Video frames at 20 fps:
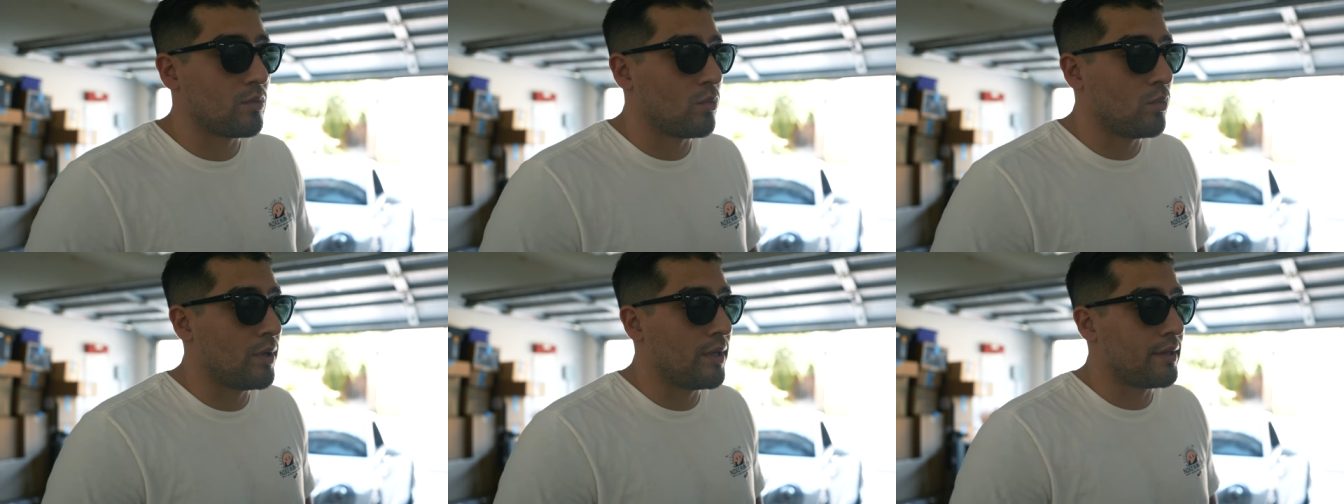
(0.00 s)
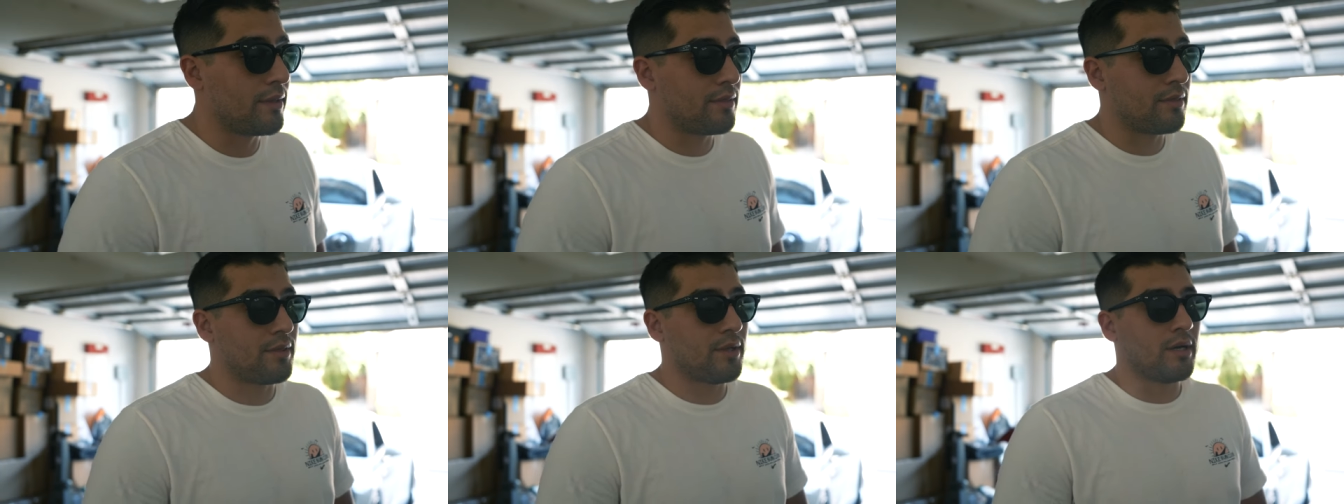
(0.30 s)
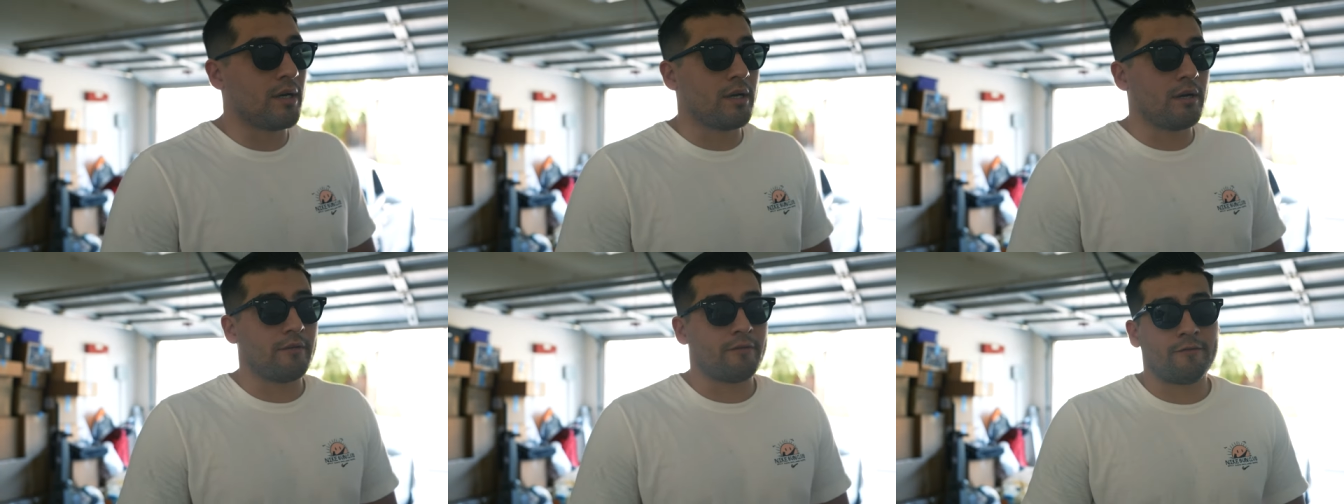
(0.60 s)
with
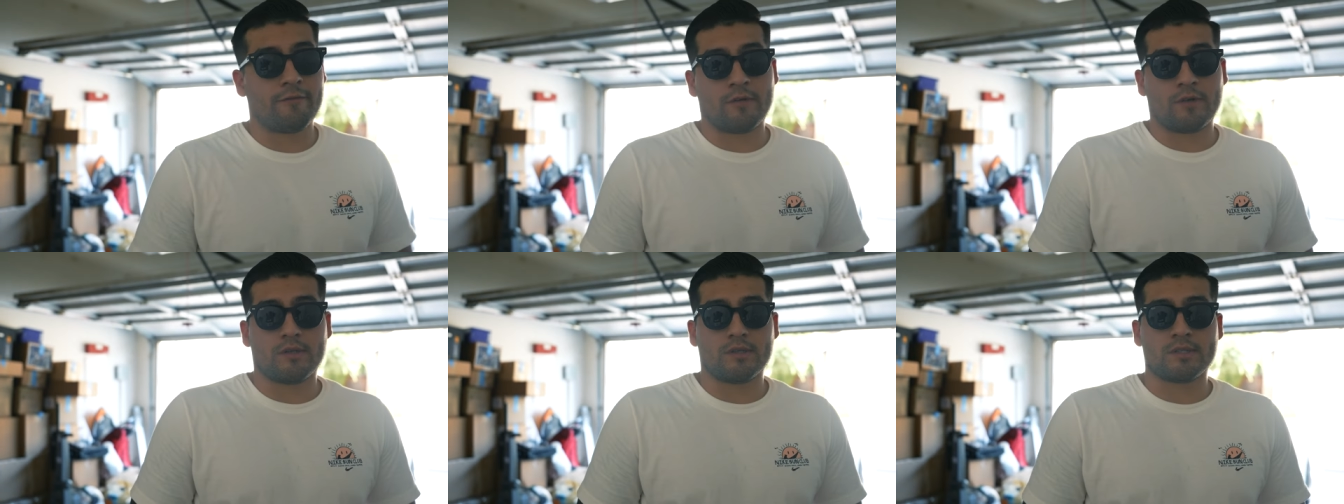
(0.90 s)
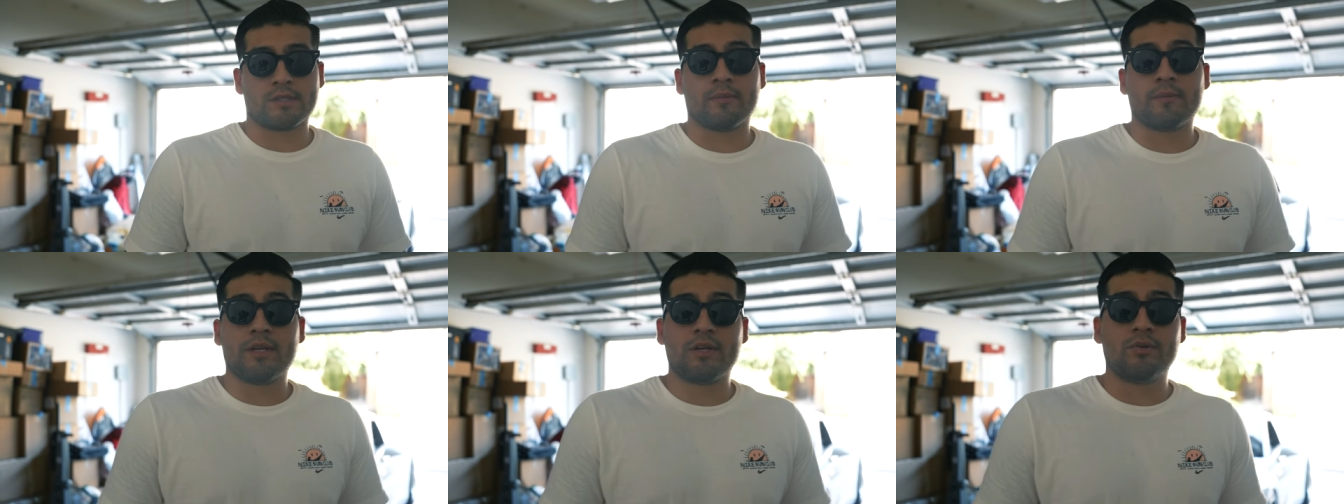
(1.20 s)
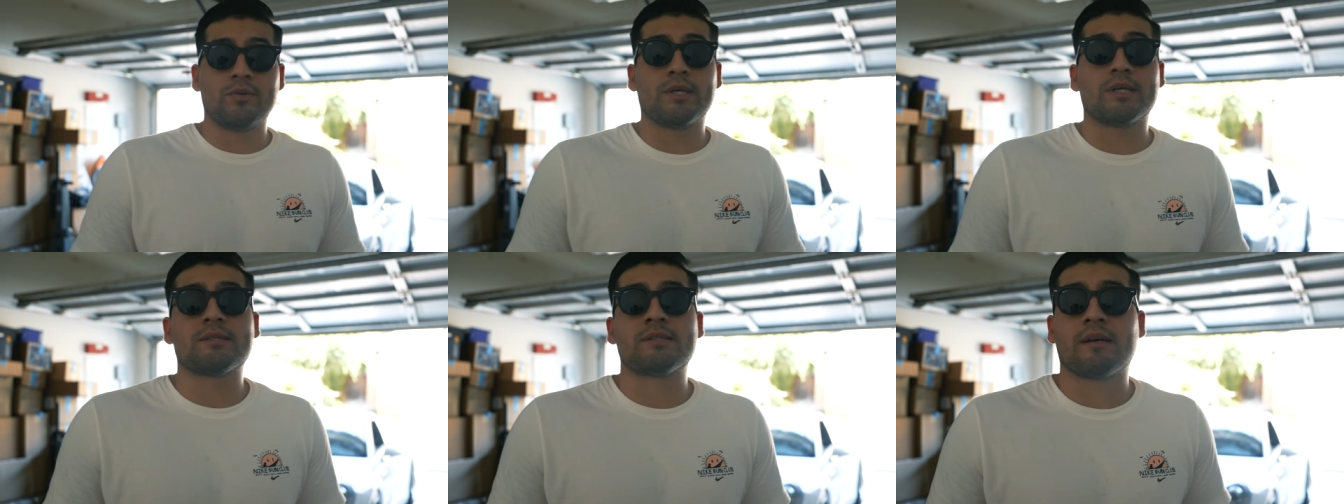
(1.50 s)
uh, for somebody who
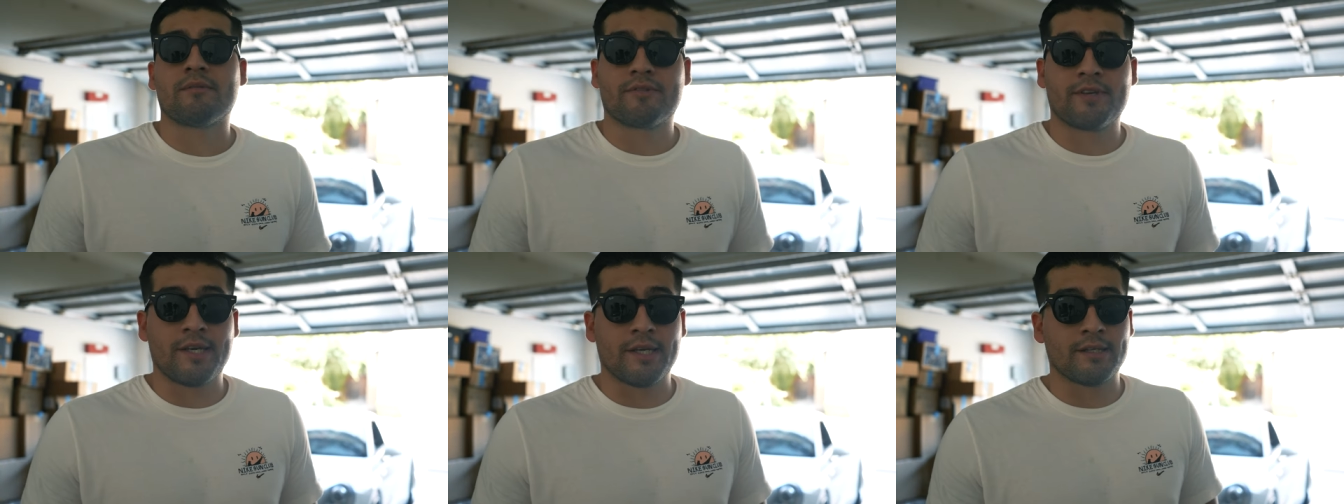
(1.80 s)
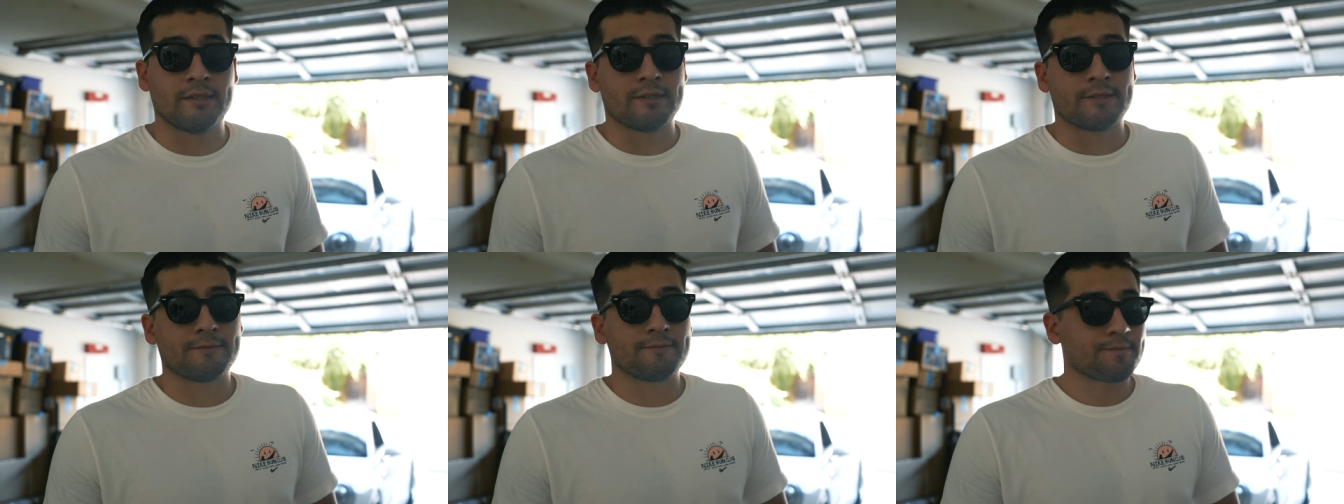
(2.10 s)
doesn't have kids.